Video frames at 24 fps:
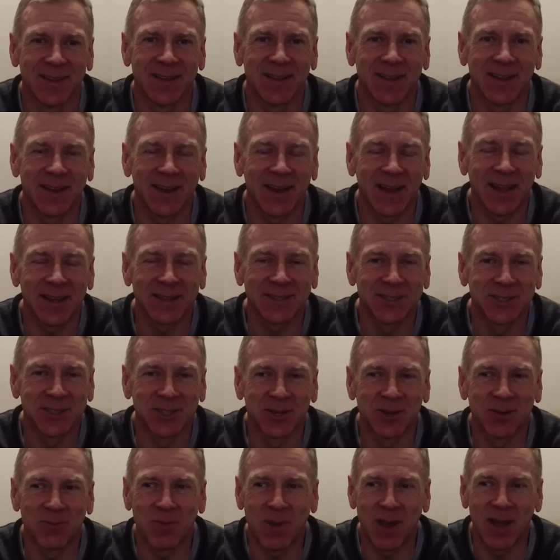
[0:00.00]
Yeah, last
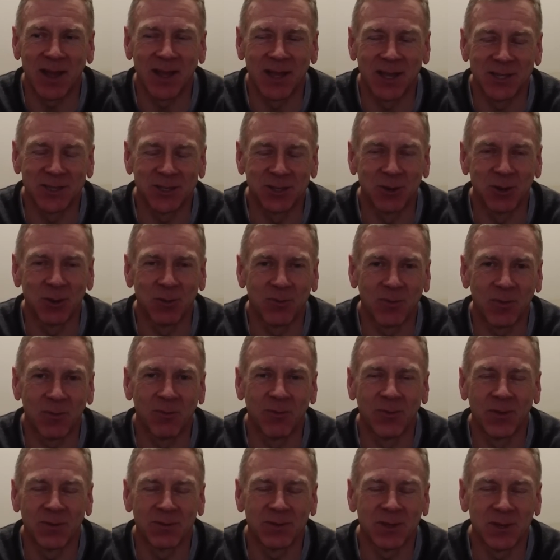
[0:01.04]
year in my age group, from
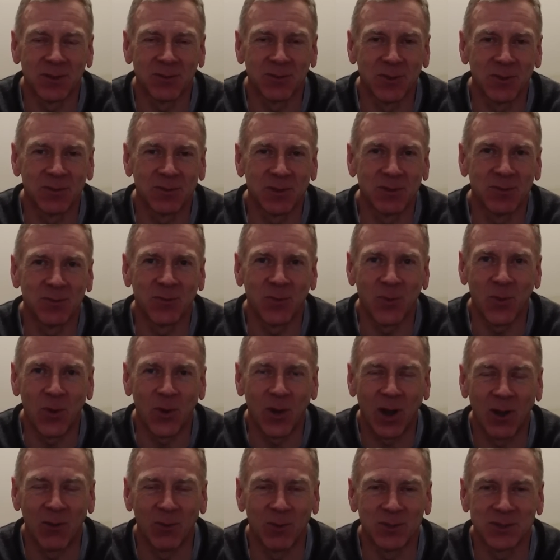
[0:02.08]
50 to
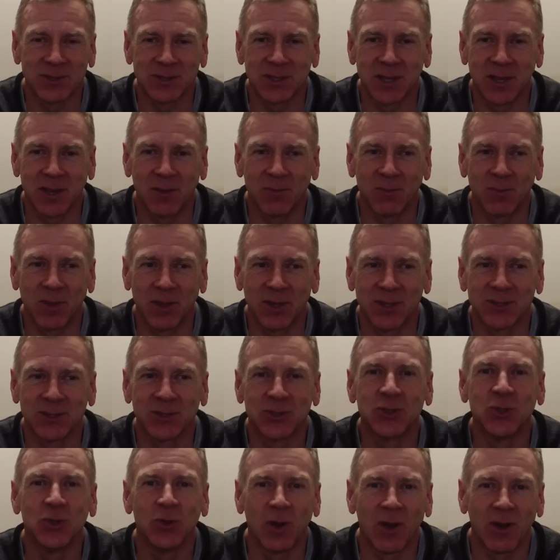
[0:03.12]
54, I was
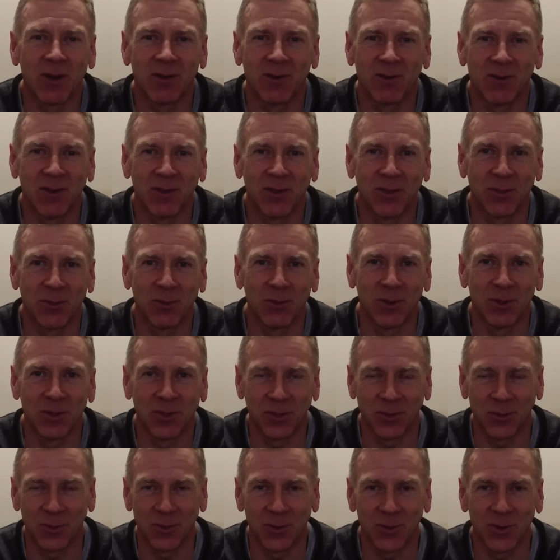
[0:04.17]
placed
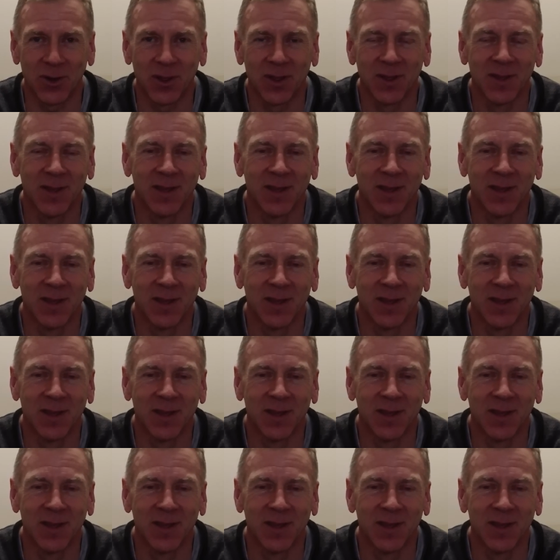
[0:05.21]
233rd.